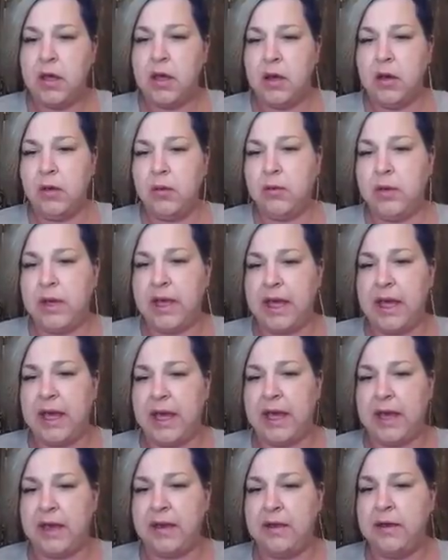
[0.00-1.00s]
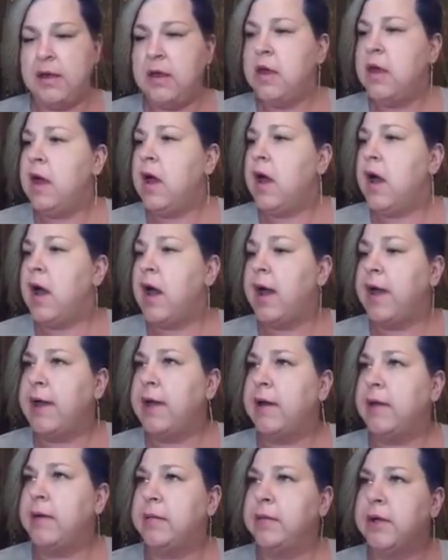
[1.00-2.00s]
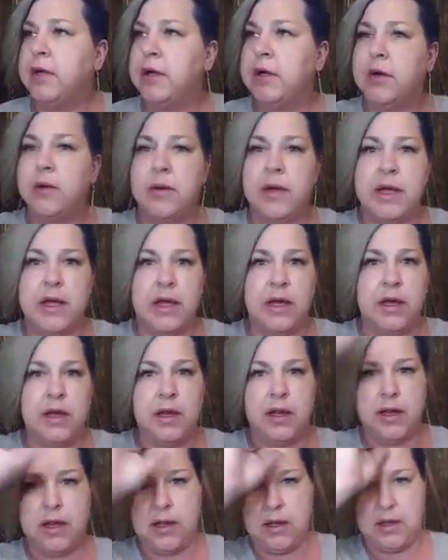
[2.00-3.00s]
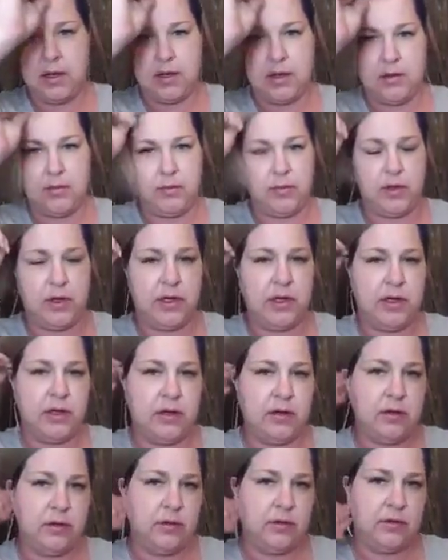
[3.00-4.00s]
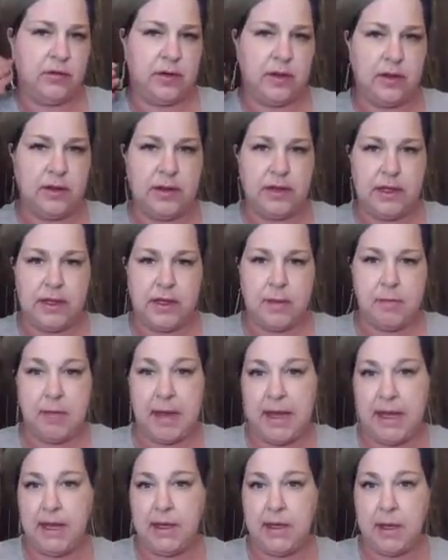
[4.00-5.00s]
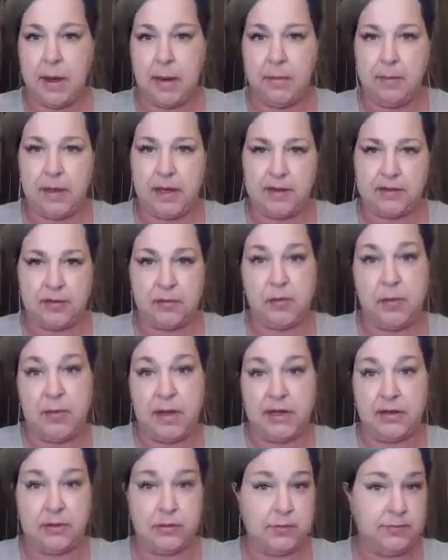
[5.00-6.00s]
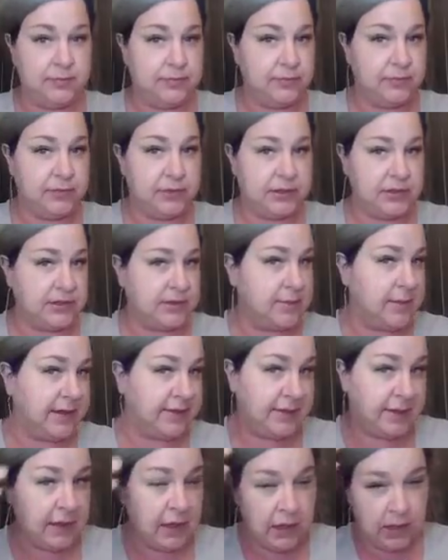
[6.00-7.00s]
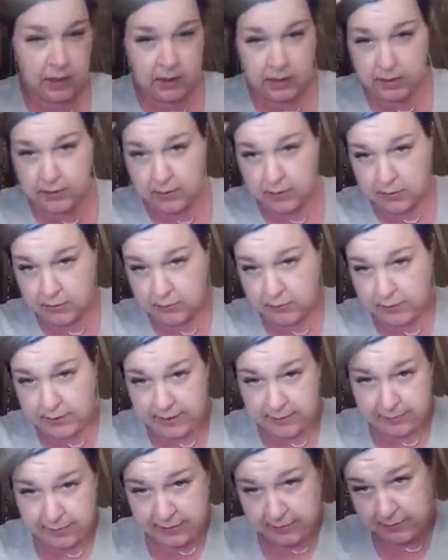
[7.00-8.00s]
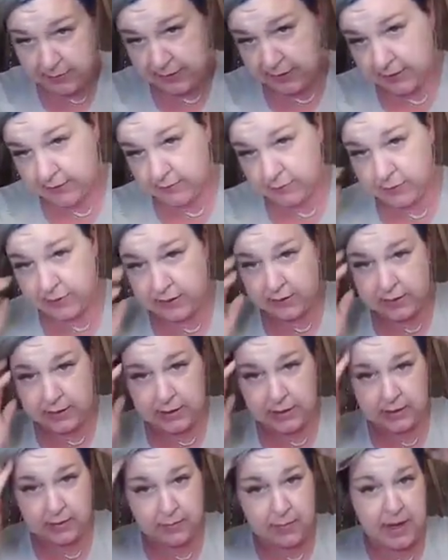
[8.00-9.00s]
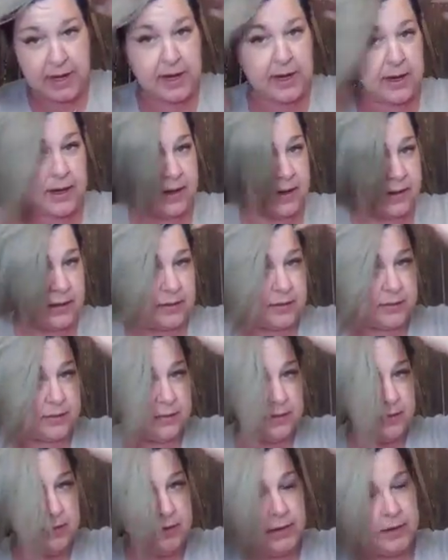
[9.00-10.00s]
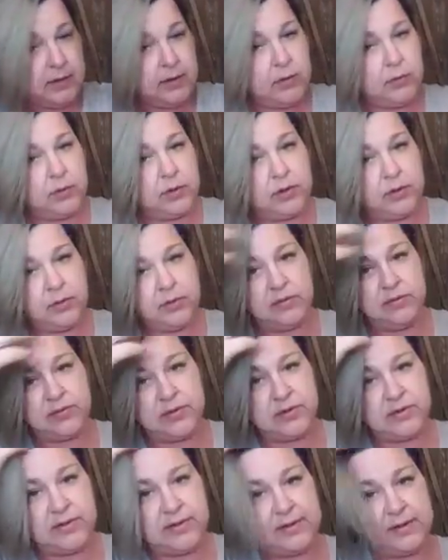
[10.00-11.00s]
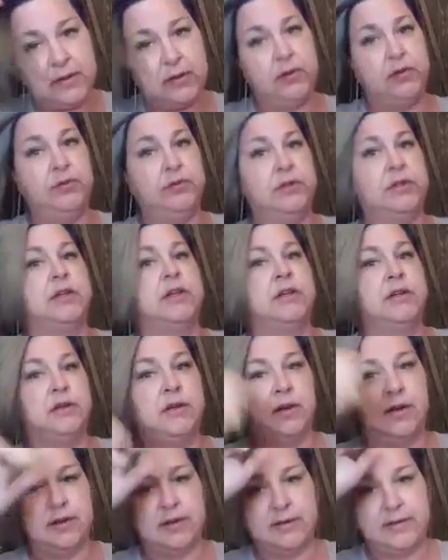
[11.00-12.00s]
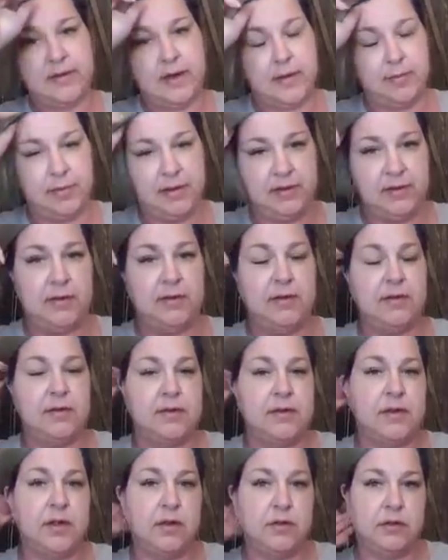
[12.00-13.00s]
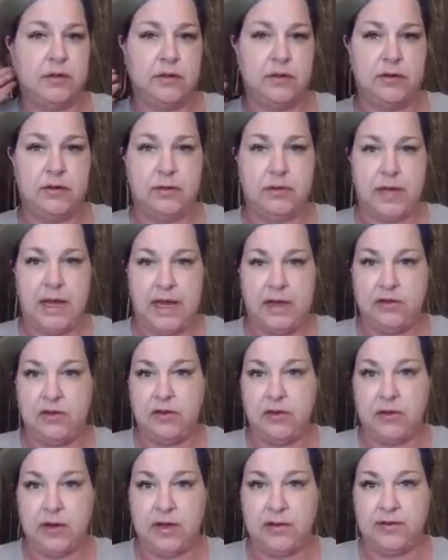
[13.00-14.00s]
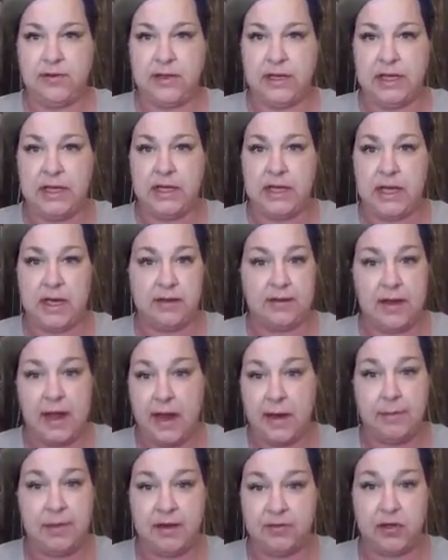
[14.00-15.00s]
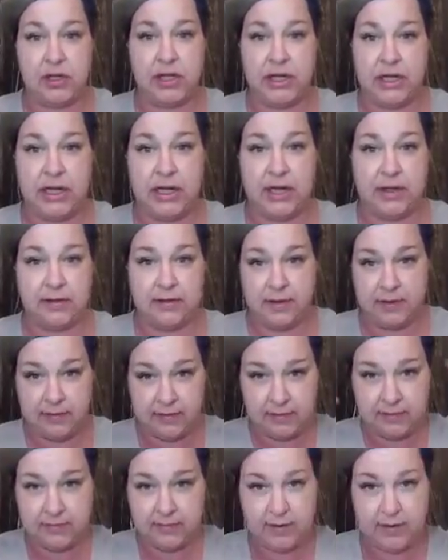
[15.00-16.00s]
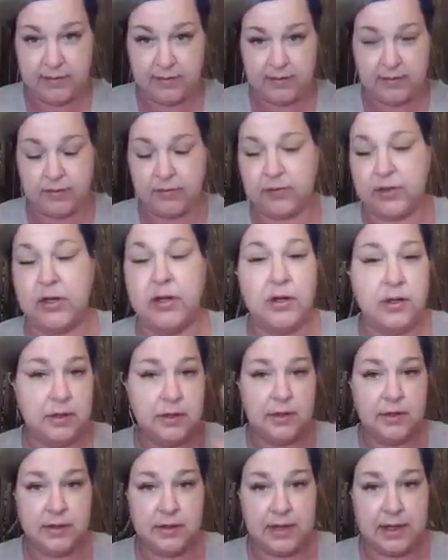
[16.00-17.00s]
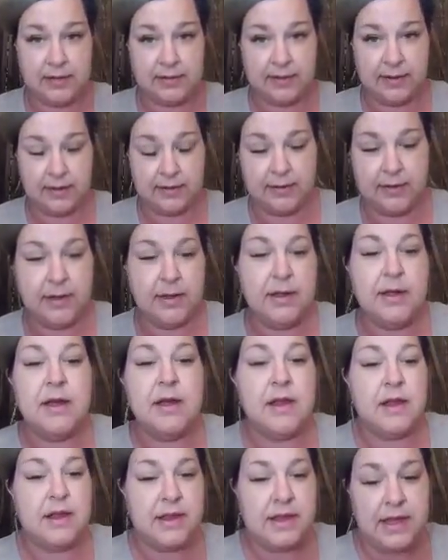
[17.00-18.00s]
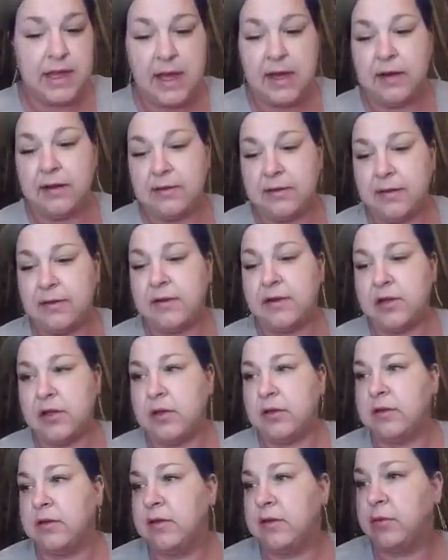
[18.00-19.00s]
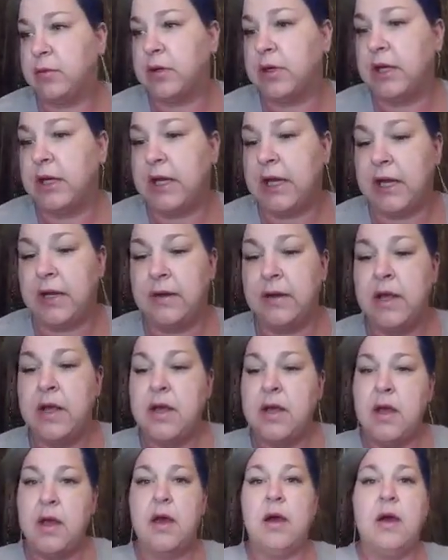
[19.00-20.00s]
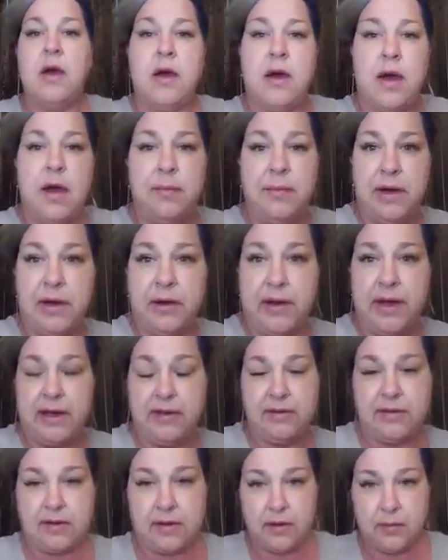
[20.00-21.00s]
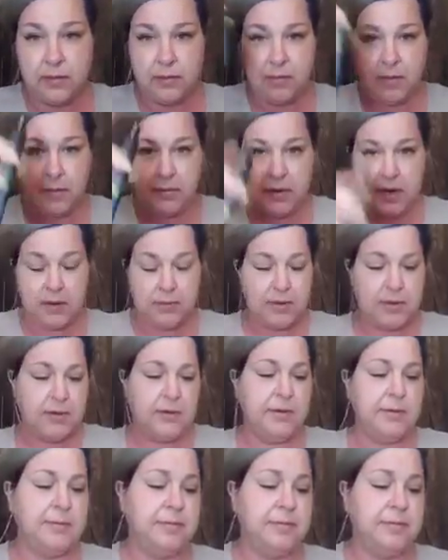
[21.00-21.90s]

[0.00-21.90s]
Okay, I am going to go ahead and we're going to use the May customer bundle, which is amazing. And oh, God, by the way, guys, what do you think of my hair? We're going for silver on the top. This is as close to aging gracefully as I'm ever going to get. This silver. That's it. That is as close as we're going to get. I'm going to go ahead and start with my primer.